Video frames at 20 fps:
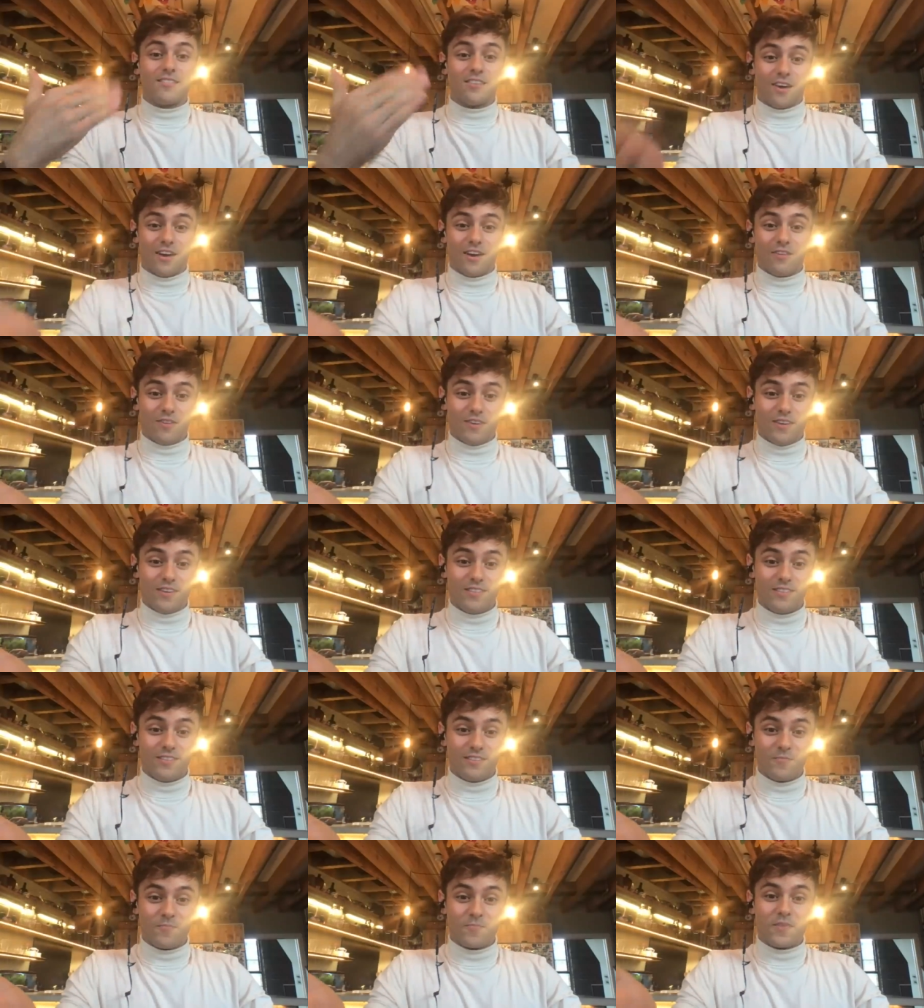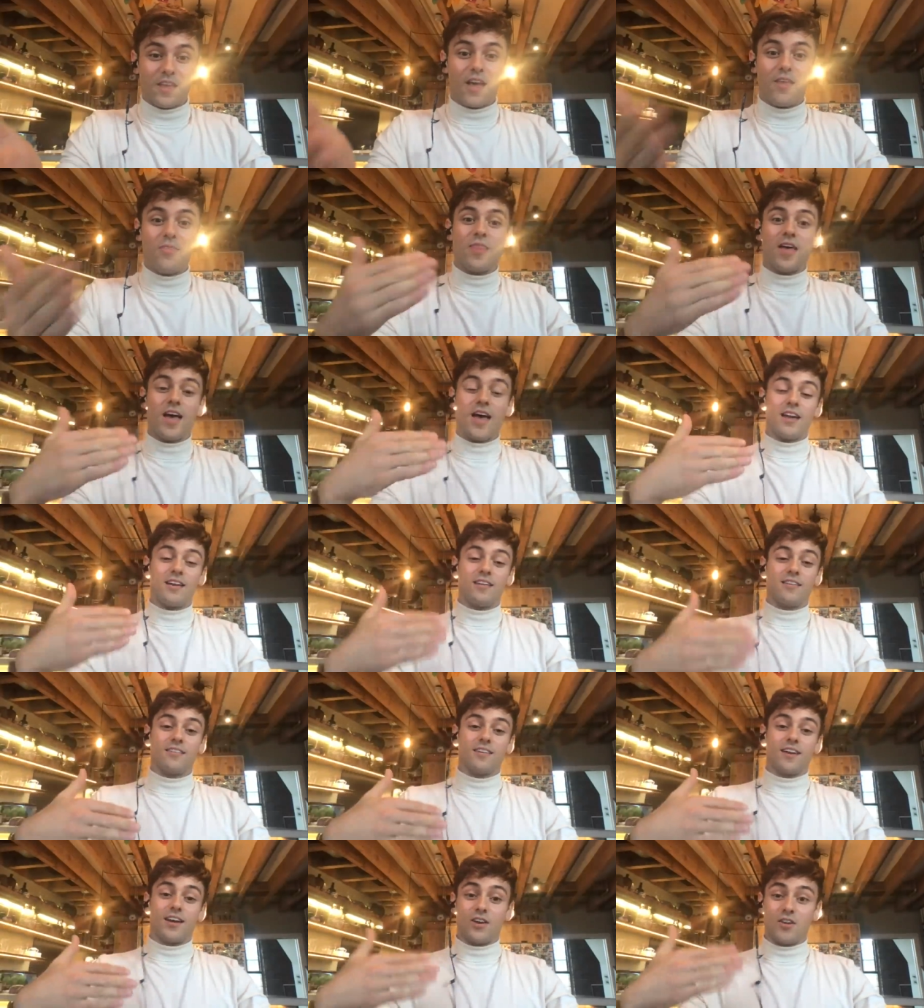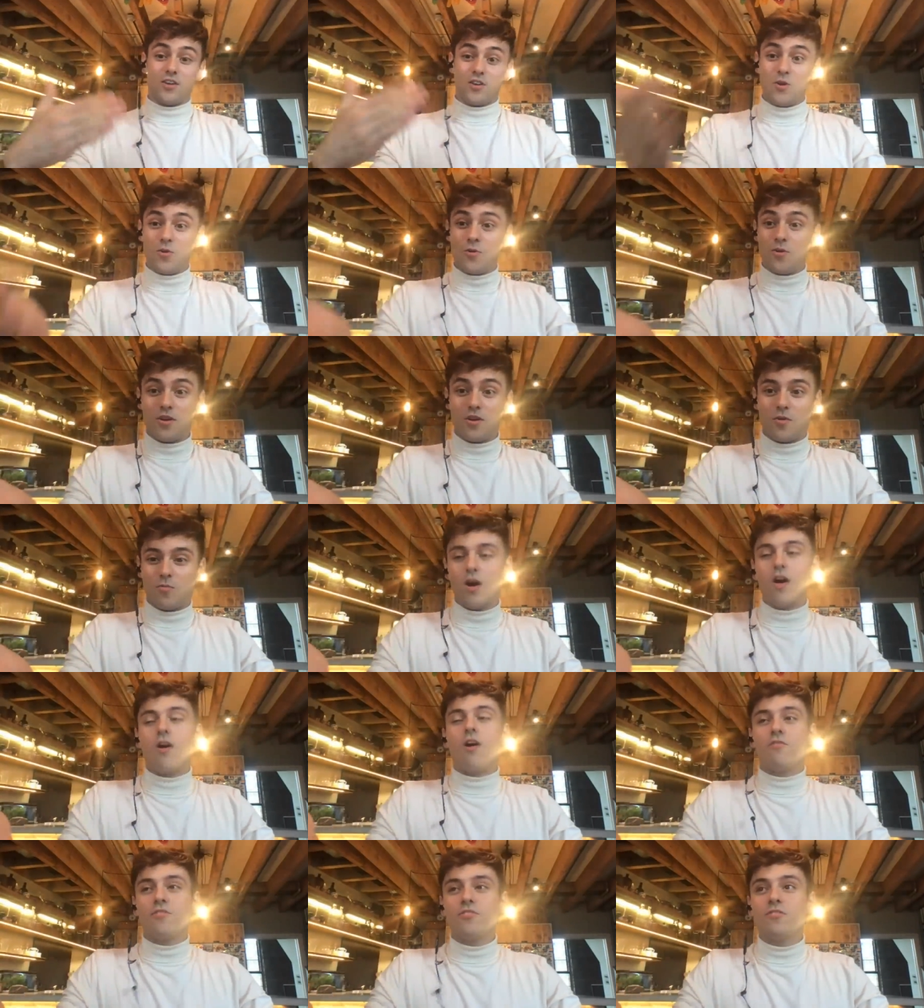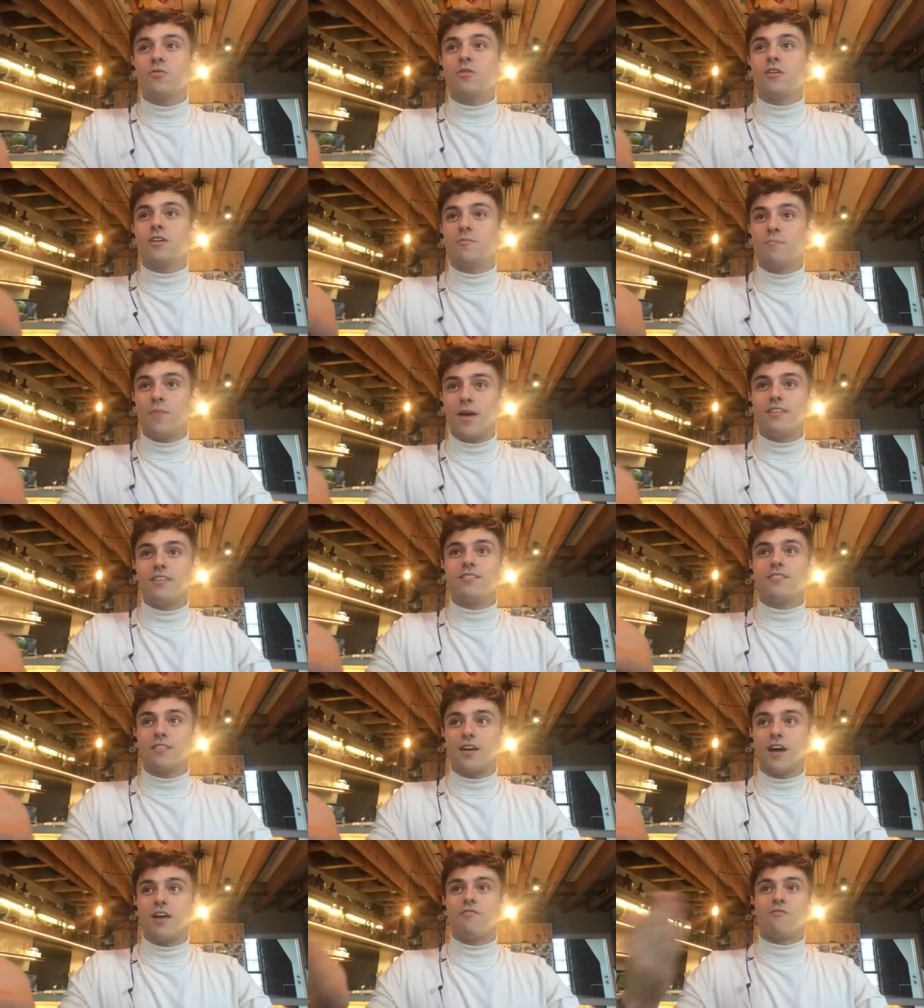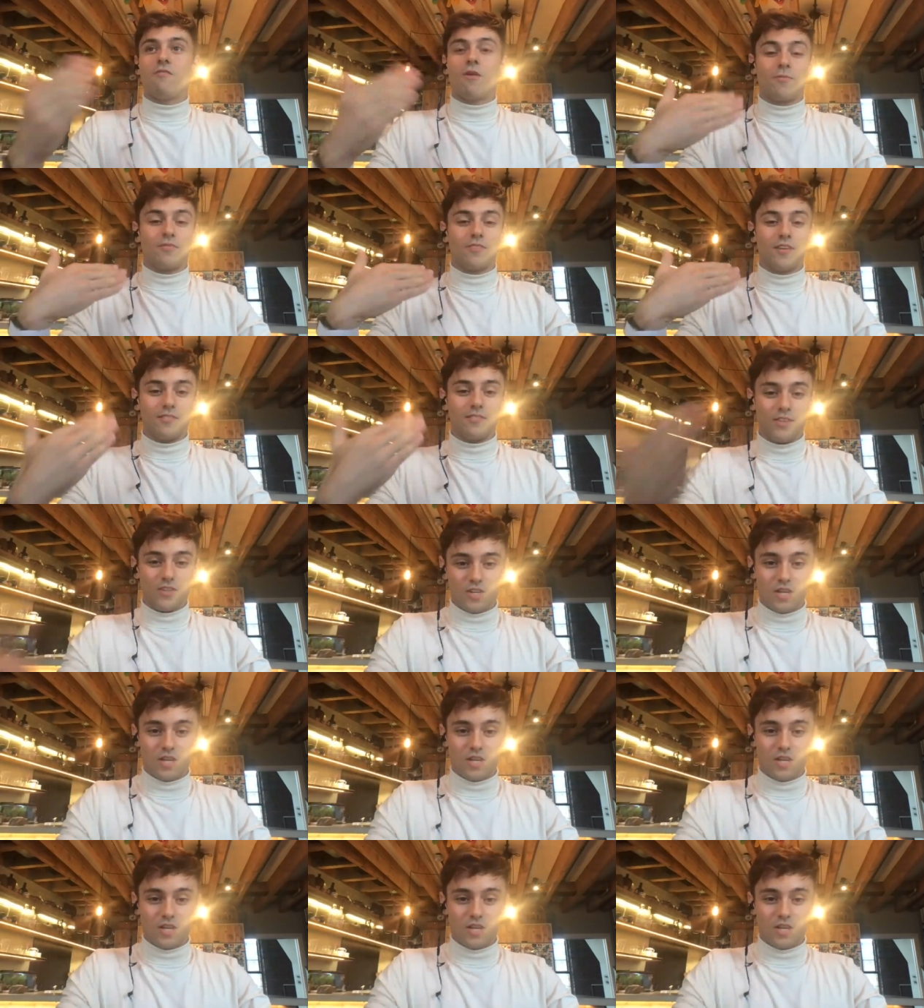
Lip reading: divers, and then you, well, obviously were an amazing diver, represented